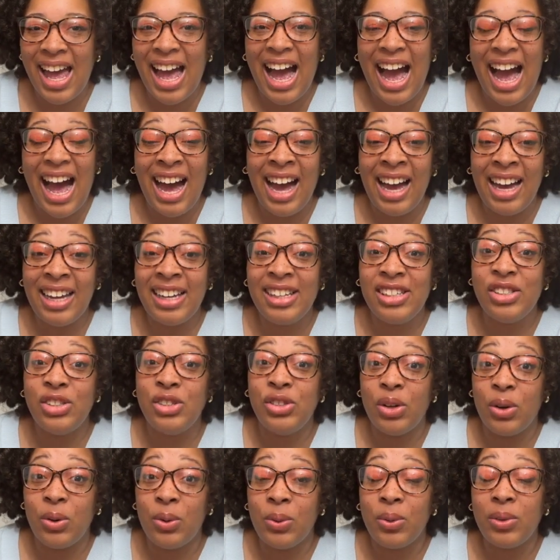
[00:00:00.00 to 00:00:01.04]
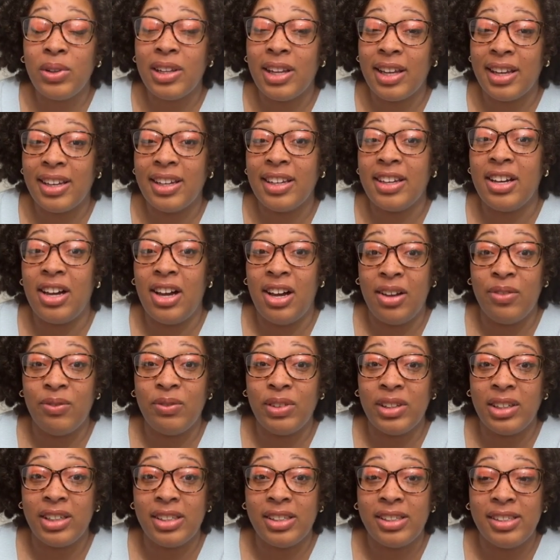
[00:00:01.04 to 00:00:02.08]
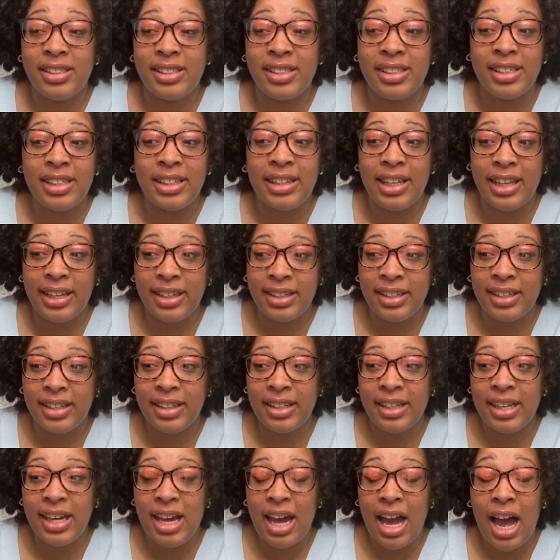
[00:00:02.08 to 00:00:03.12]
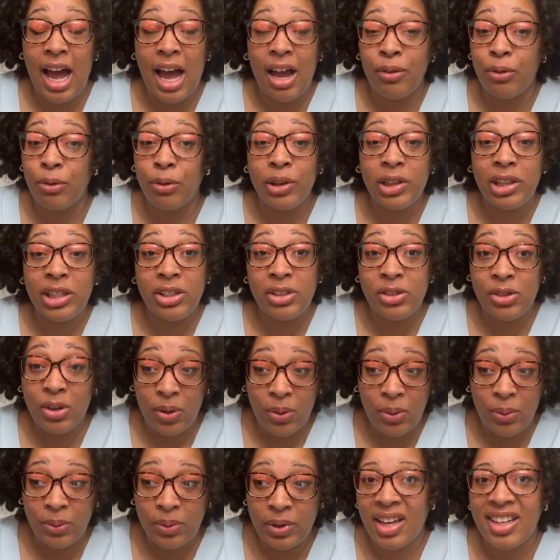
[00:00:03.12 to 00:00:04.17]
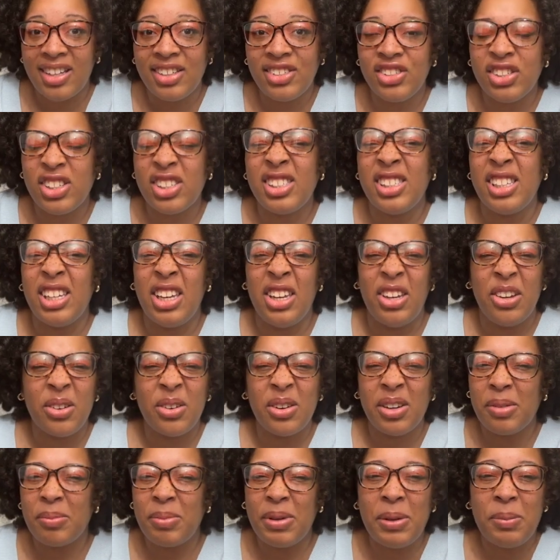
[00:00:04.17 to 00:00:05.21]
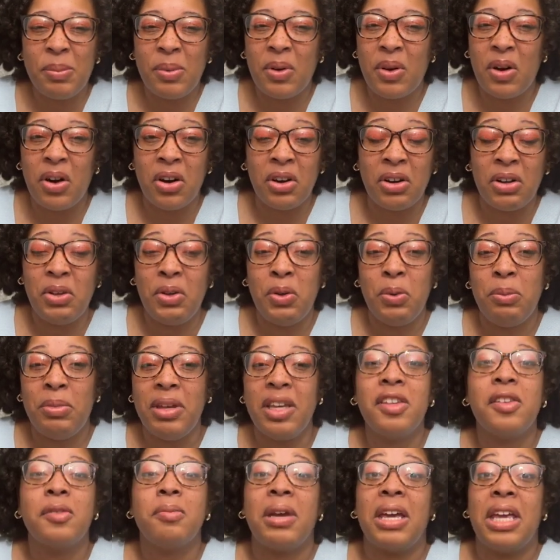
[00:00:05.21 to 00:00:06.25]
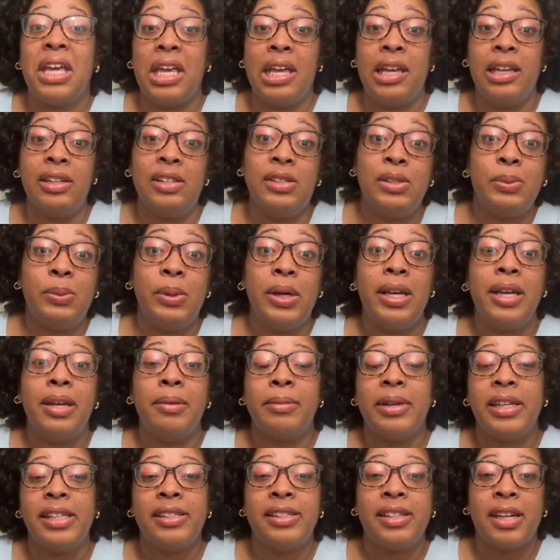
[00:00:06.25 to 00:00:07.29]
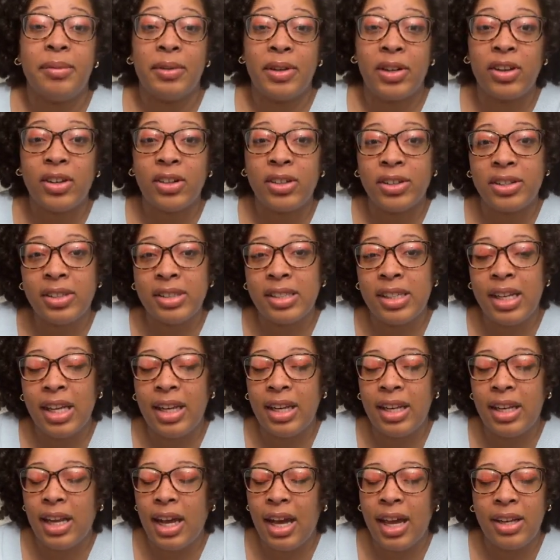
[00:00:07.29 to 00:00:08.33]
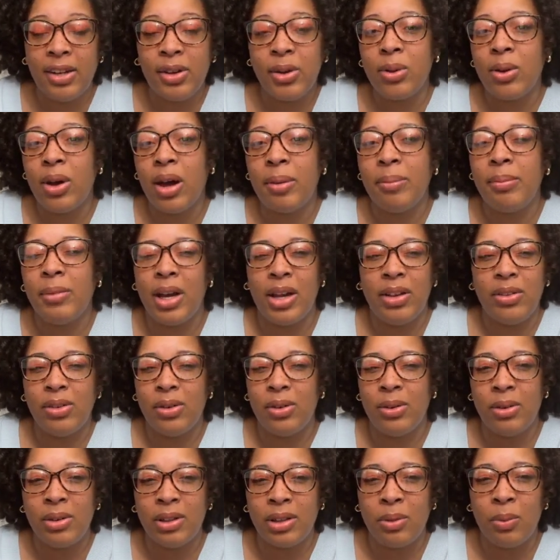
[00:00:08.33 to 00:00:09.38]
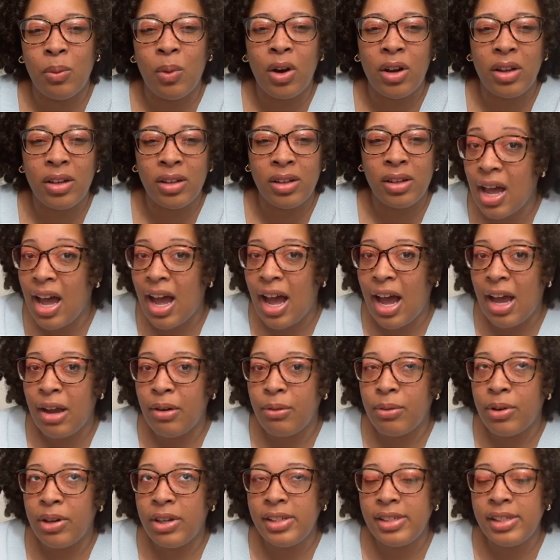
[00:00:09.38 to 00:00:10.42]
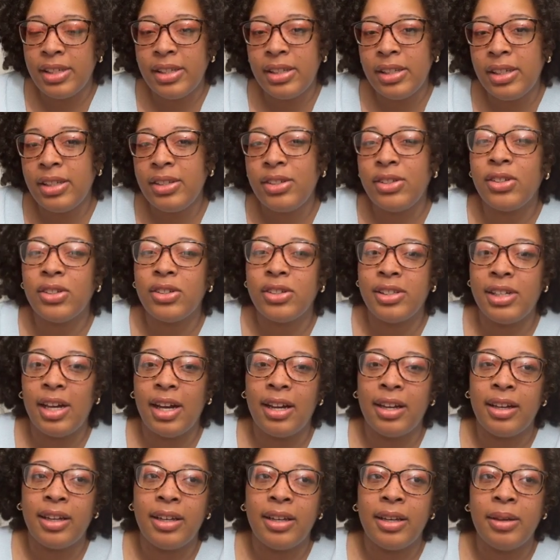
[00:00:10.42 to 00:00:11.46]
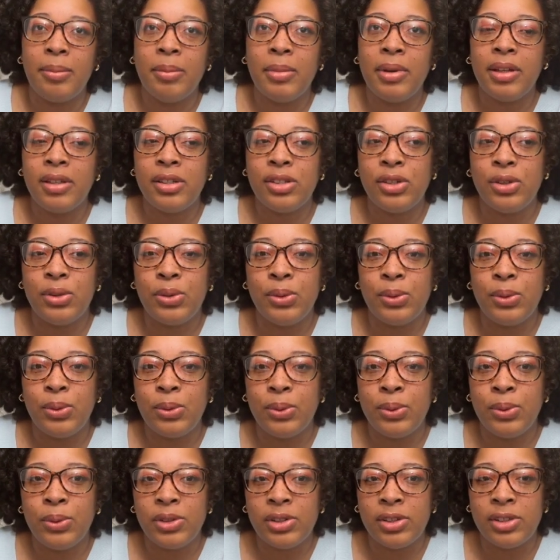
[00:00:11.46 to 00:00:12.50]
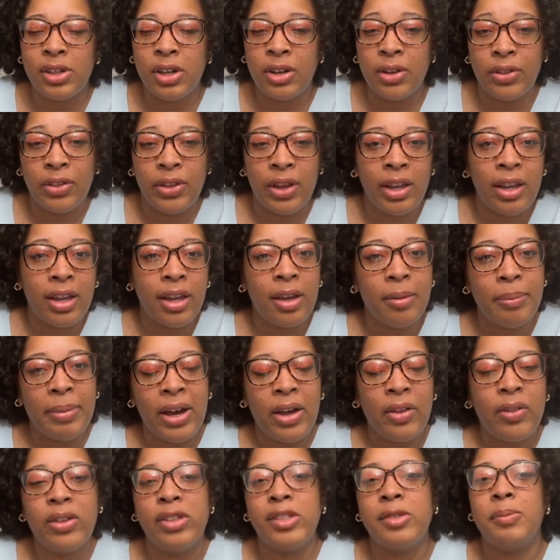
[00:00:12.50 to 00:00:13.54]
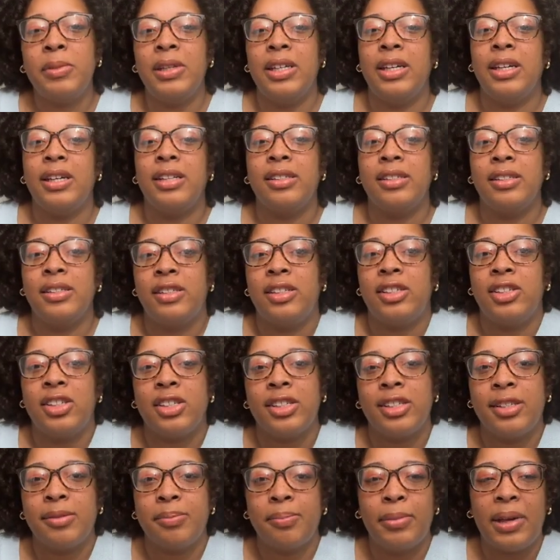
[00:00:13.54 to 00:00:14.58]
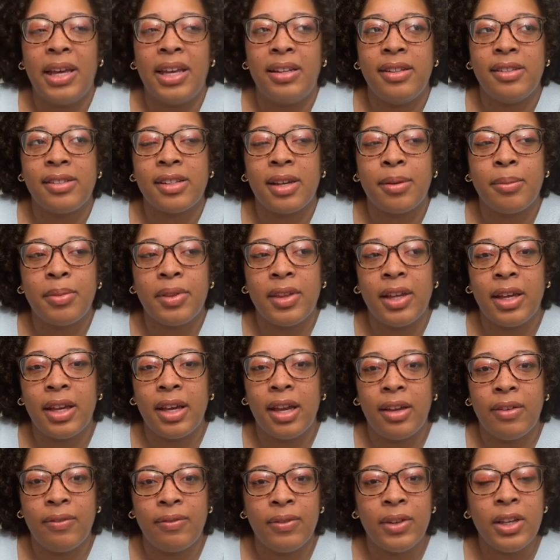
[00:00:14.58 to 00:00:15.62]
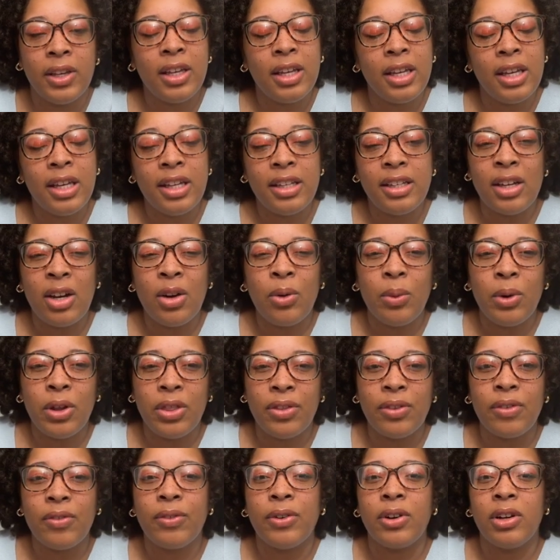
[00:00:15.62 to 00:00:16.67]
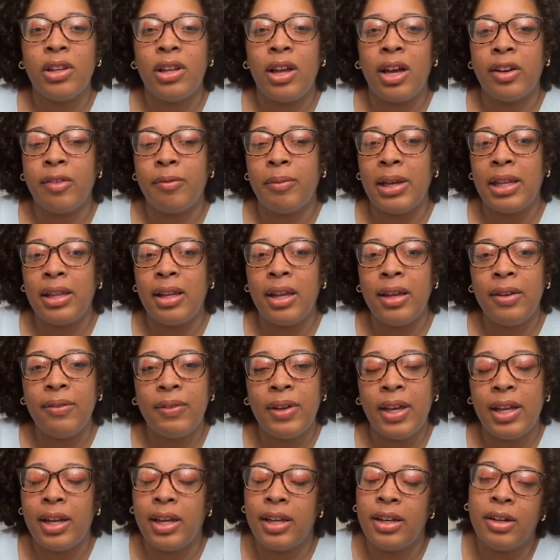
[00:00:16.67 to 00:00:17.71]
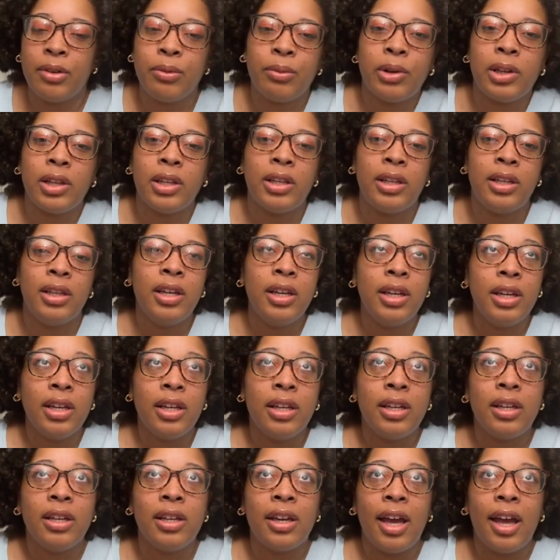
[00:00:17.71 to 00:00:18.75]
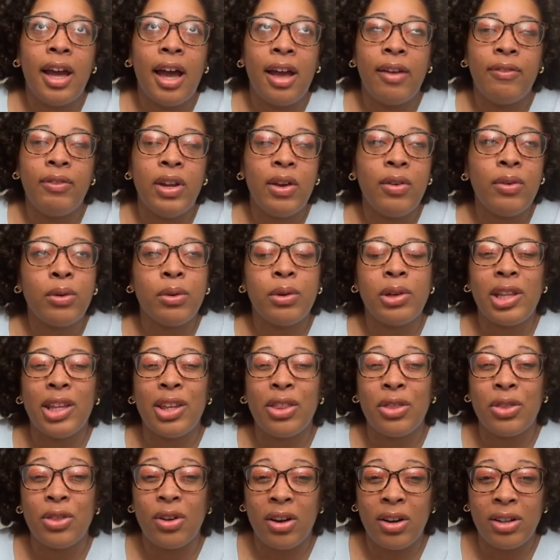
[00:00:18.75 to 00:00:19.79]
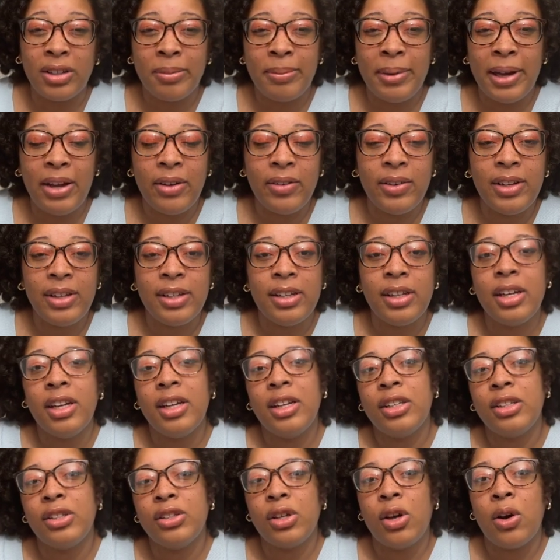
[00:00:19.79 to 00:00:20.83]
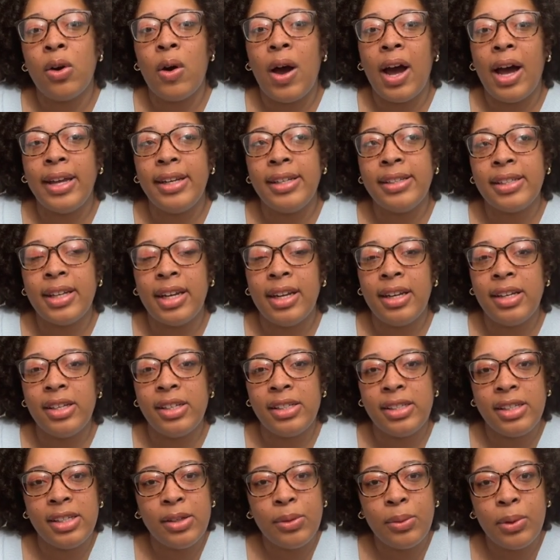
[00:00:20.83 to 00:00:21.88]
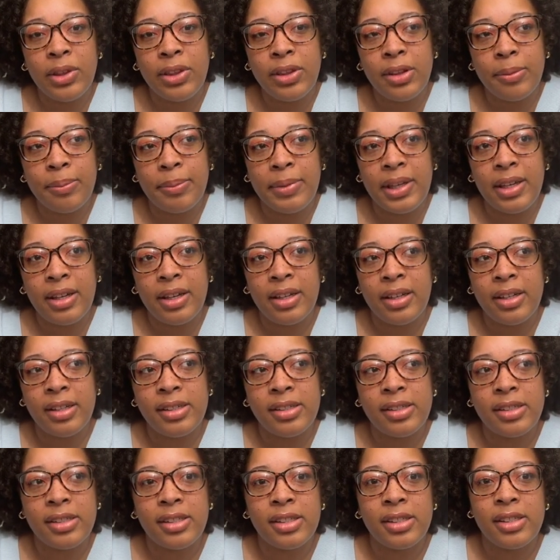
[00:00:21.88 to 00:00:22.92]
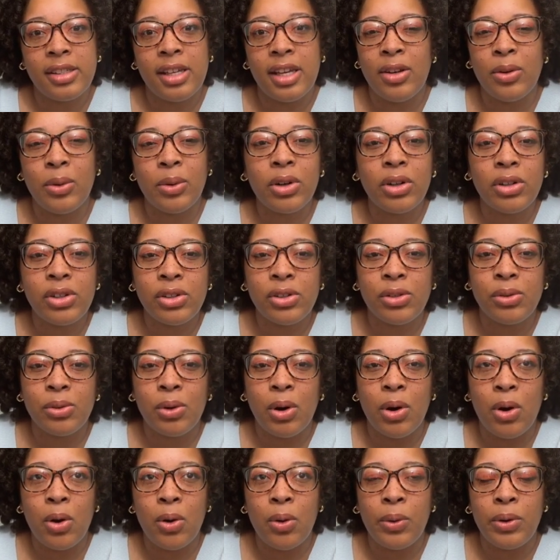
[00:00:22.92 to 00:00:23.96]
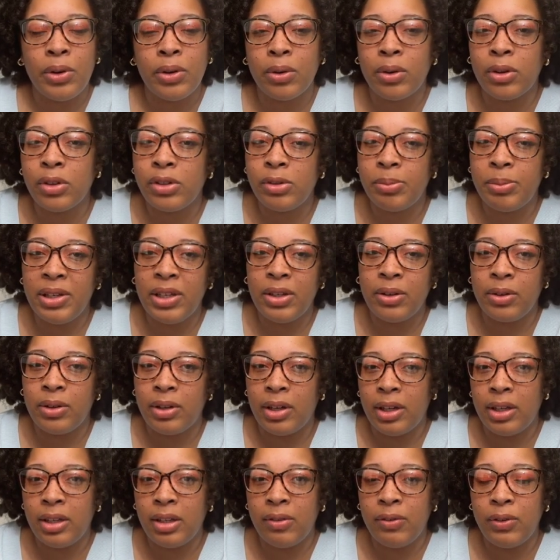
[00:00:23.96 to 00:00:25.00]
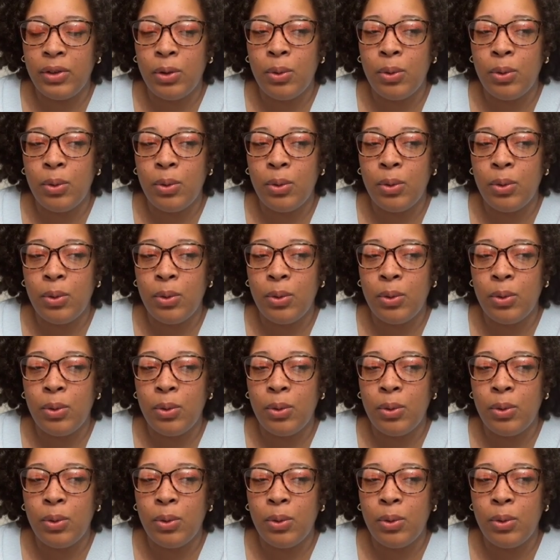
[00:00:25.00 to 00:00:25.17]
I don't like conflict. I really don't. Just hearing people argue makes my hands sweat and my stomach hurts, and I know I'm not the only one. I recently took time to start thinking about this because it's just been something I've dealt with for a lot of my life, and I've never really thought about it. So I decided to deal with it because in order to grow, in order to be creative, you